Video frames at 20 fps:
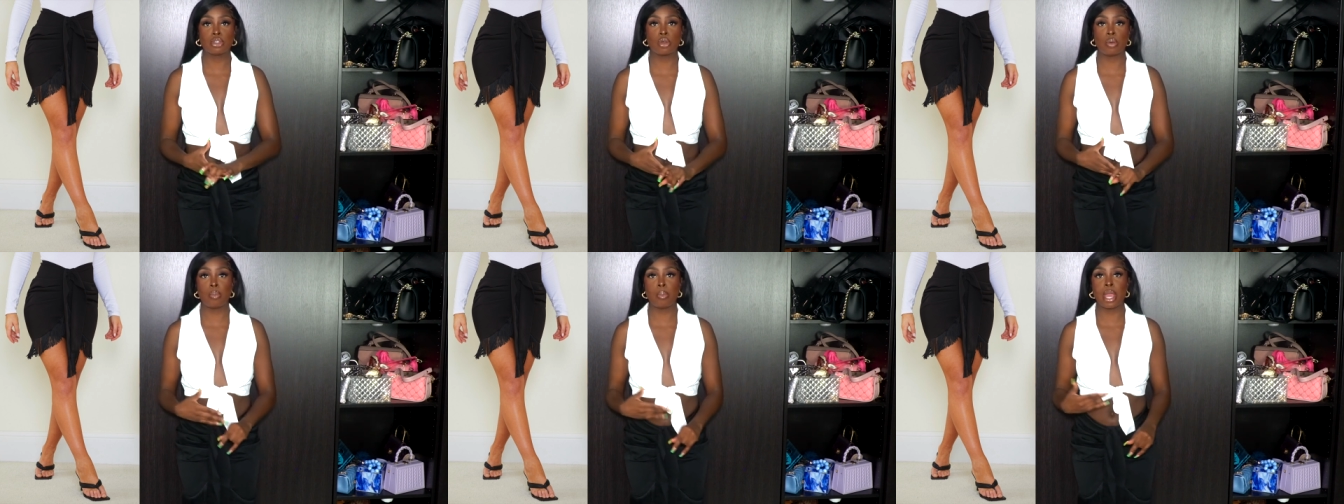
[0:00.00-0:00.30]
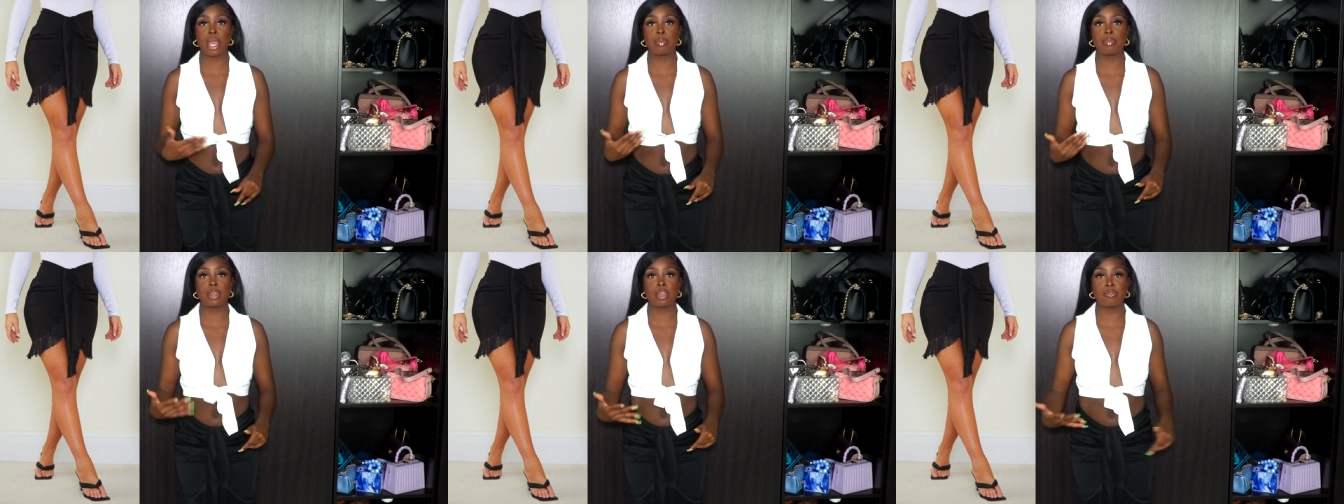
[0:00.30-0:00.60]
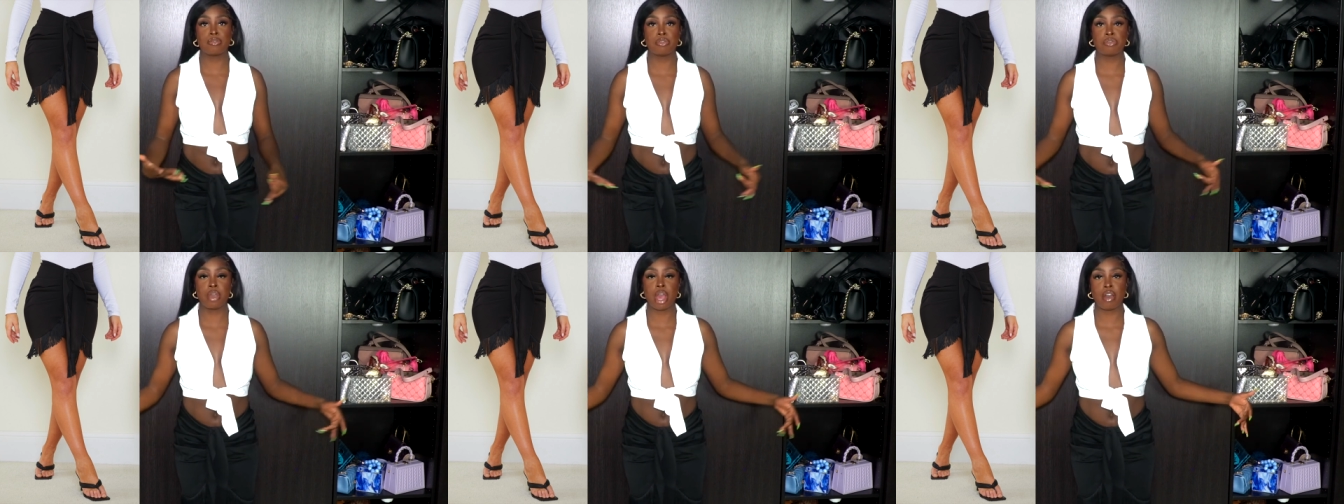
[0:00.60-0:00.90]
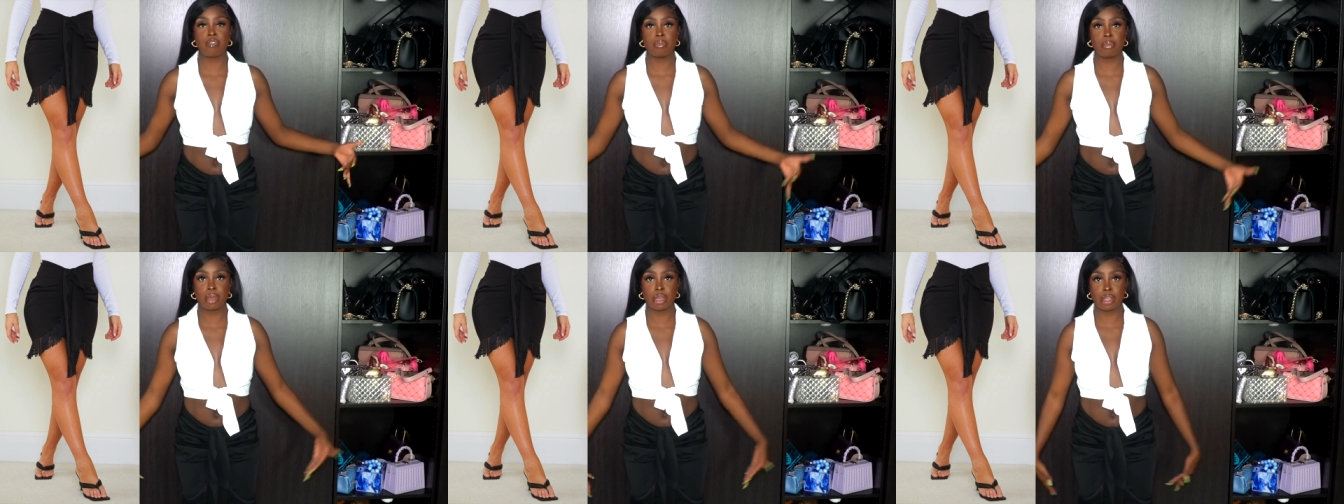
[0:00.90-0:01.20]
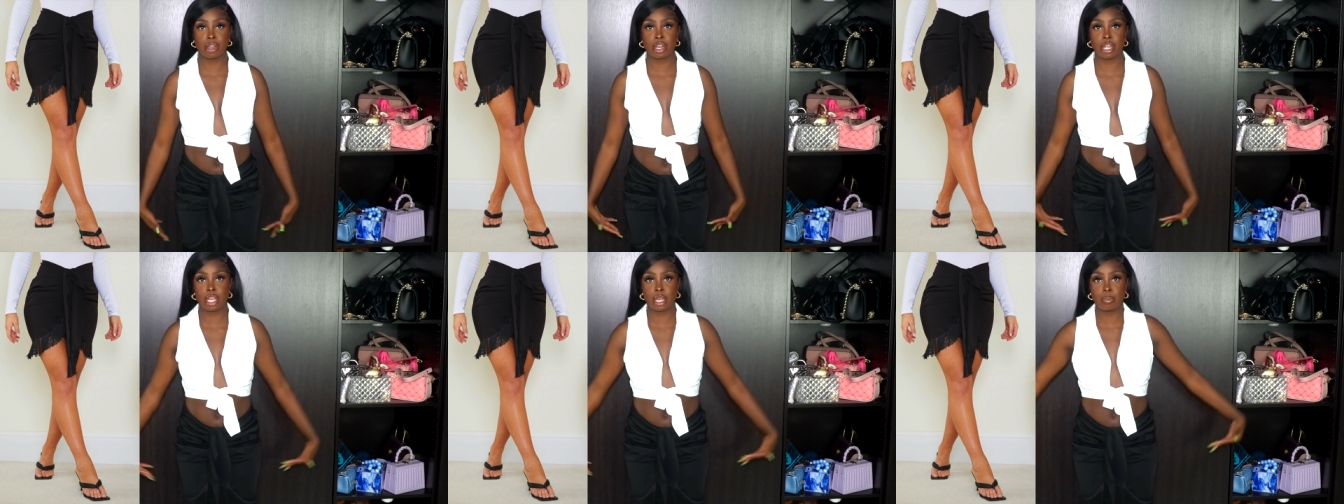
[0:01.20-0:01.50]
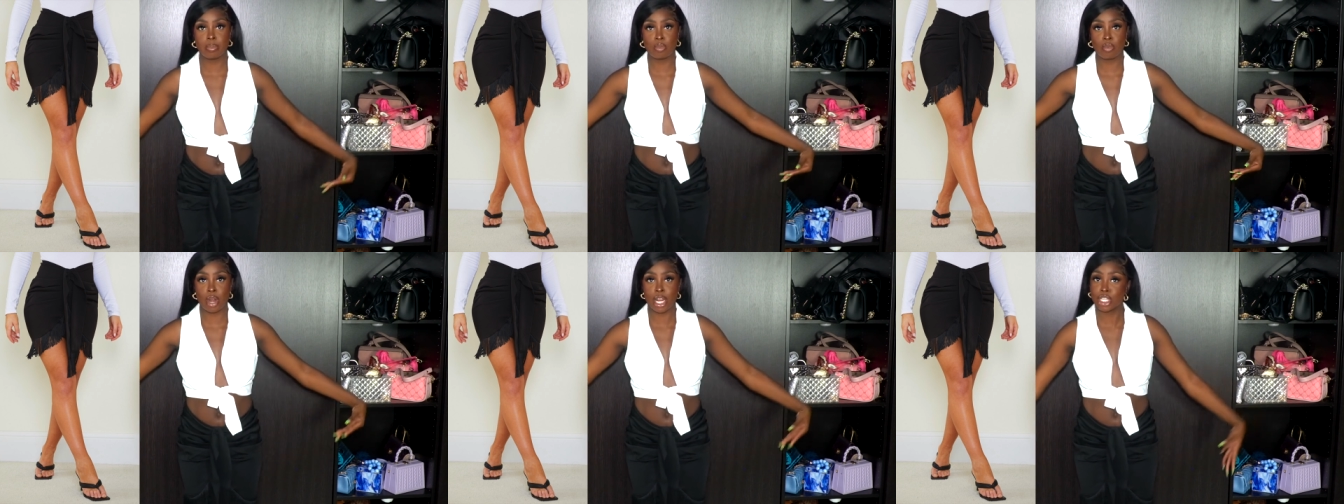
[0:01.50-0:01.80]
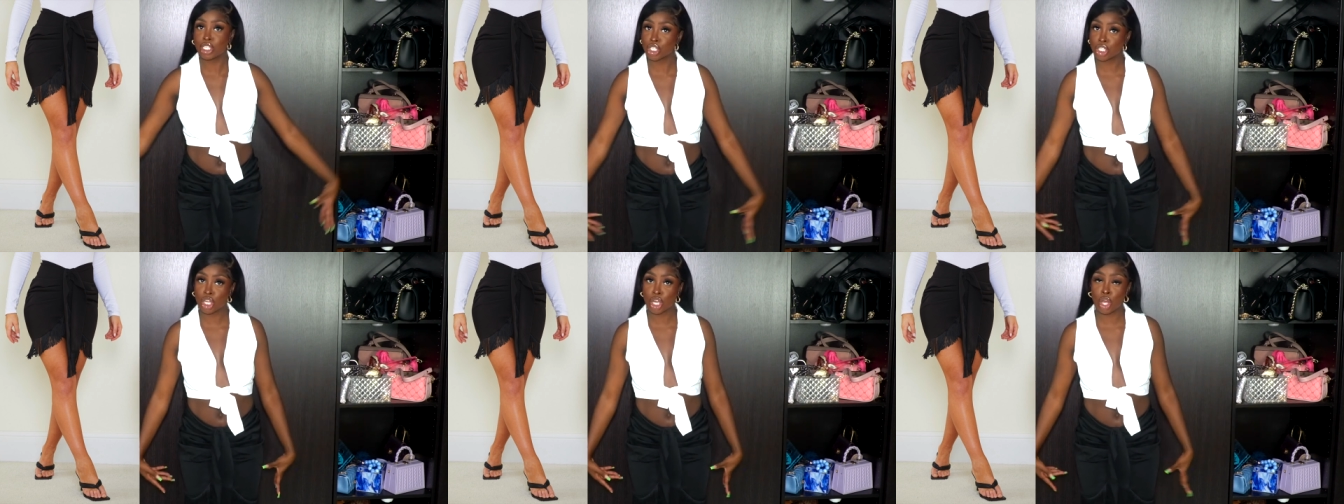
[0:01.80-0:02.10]
So maybe if you have bigger hip
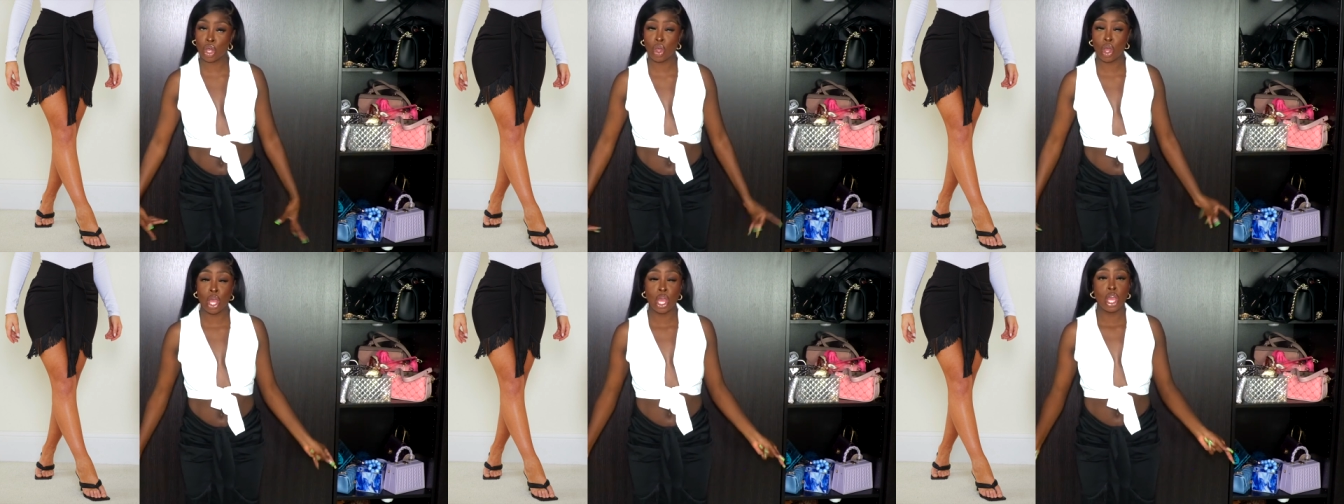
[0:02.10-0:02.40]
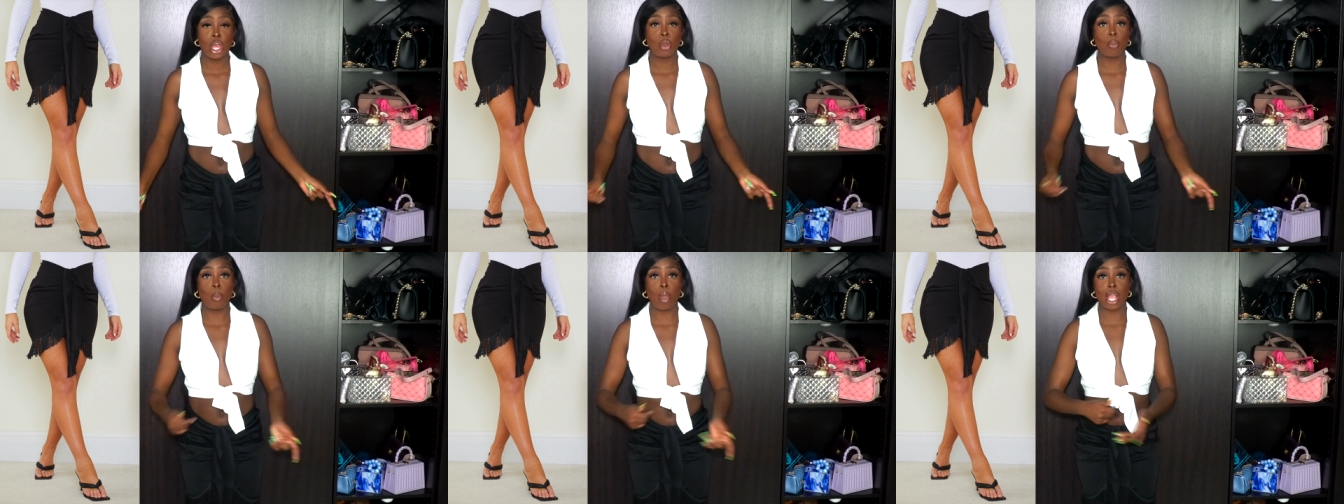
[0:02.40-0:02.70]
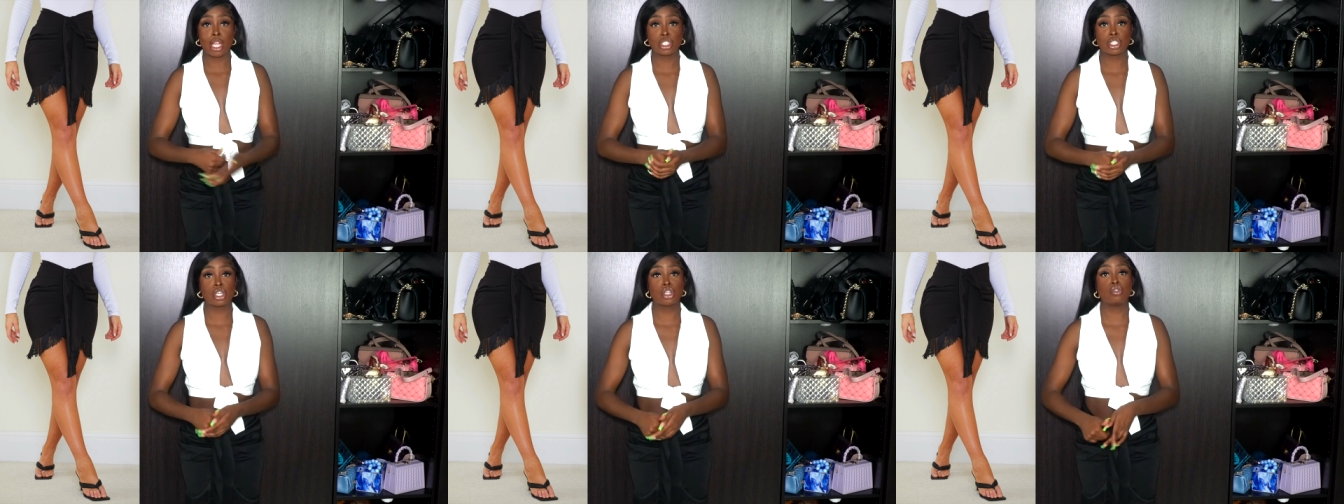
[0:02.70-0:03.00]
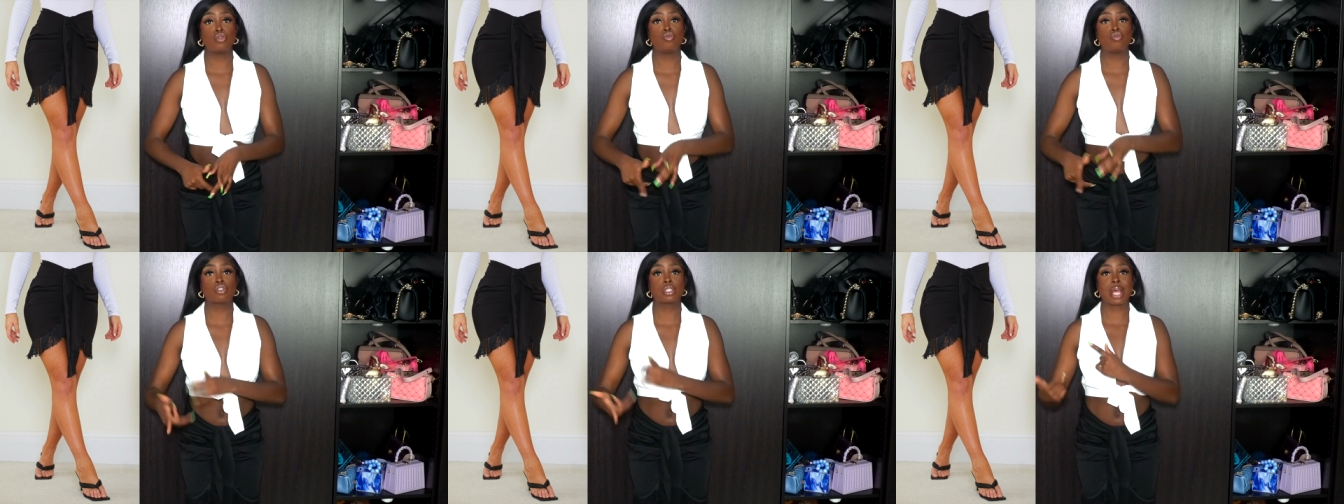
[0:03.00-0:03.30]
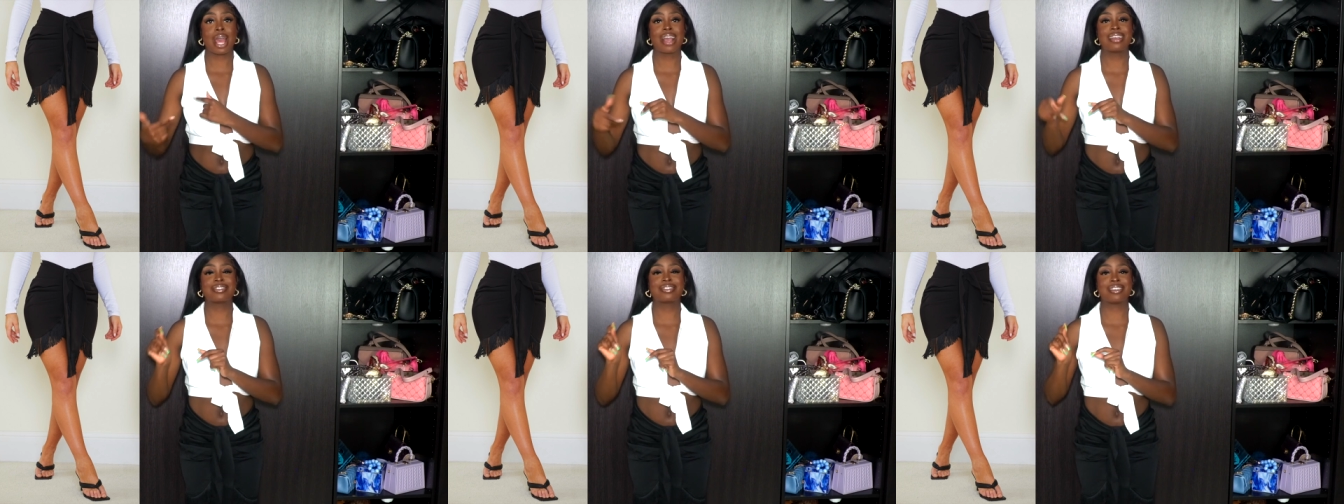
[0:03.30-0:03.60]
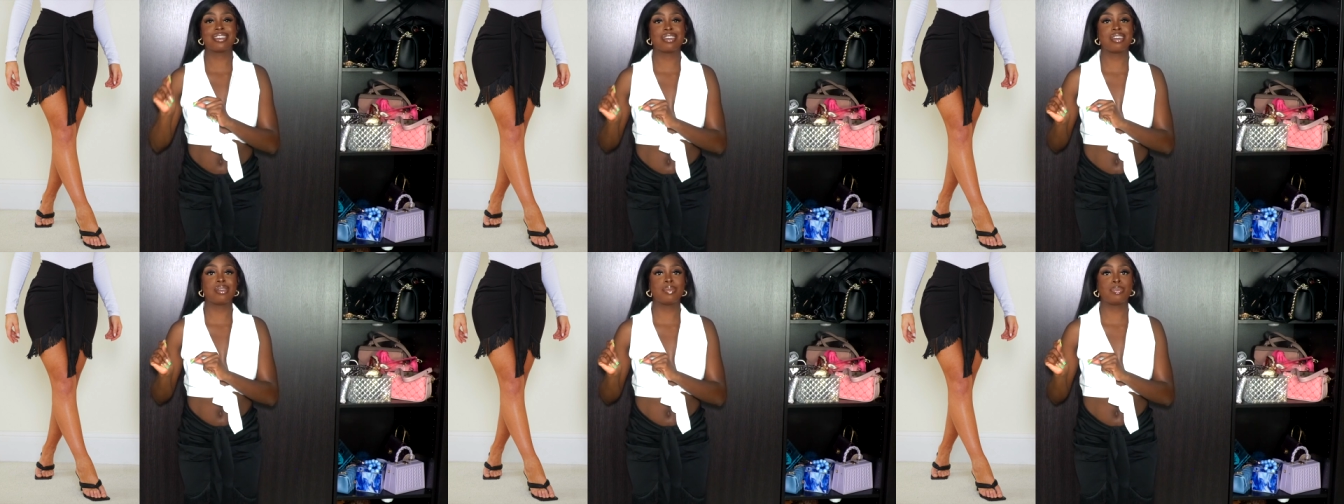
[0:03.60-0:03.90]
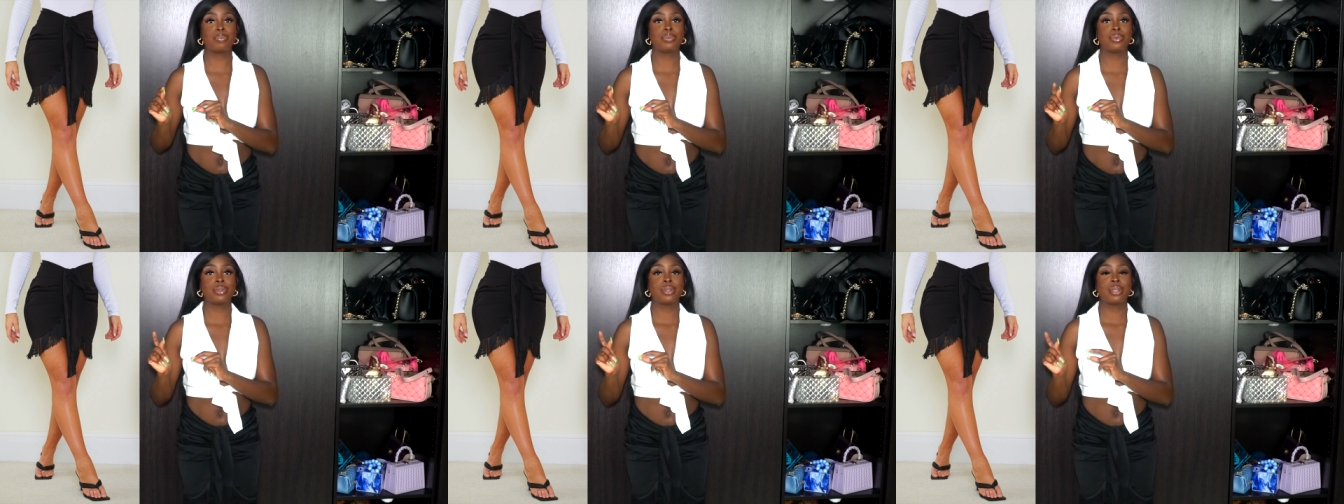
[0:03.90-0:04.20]
ratio, make sure you size
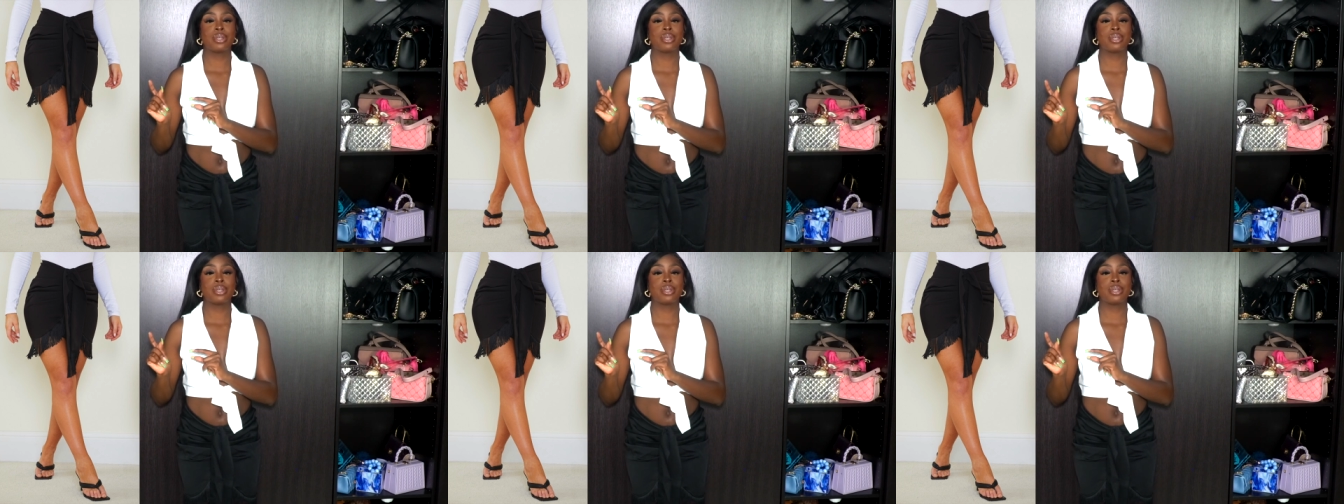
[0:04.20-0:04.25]
up